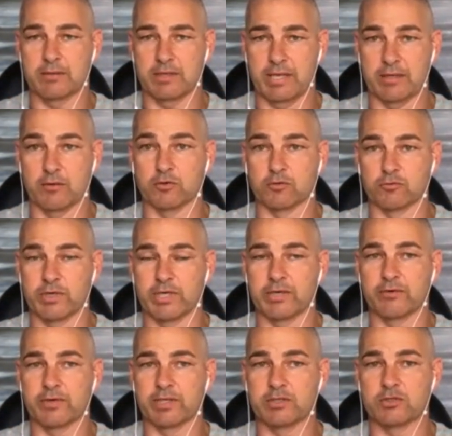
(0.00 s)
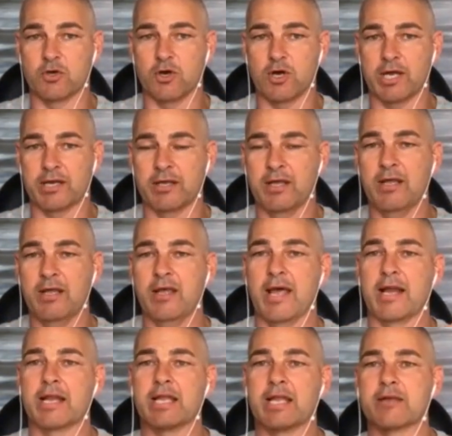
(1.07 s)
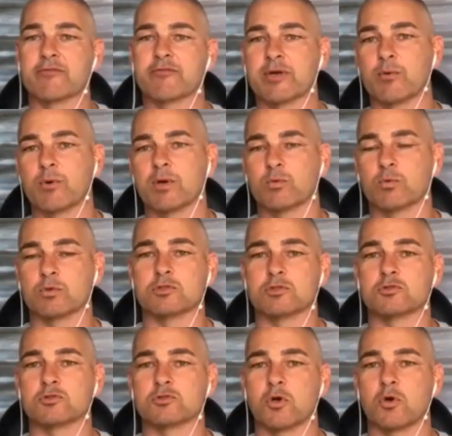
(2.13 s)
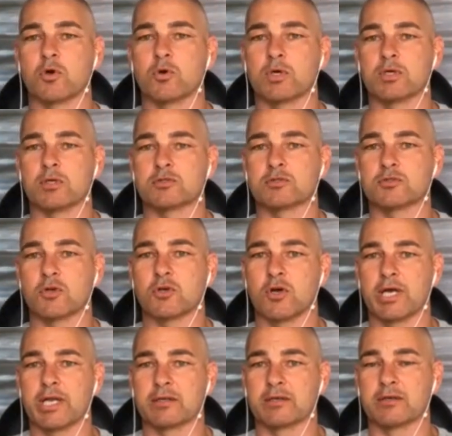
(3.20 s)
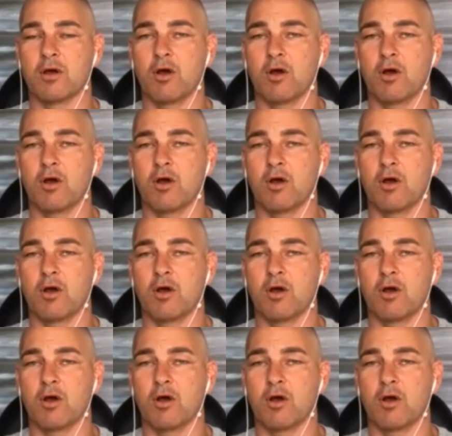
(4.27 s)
He looked really, really tired, and everyone was so excited.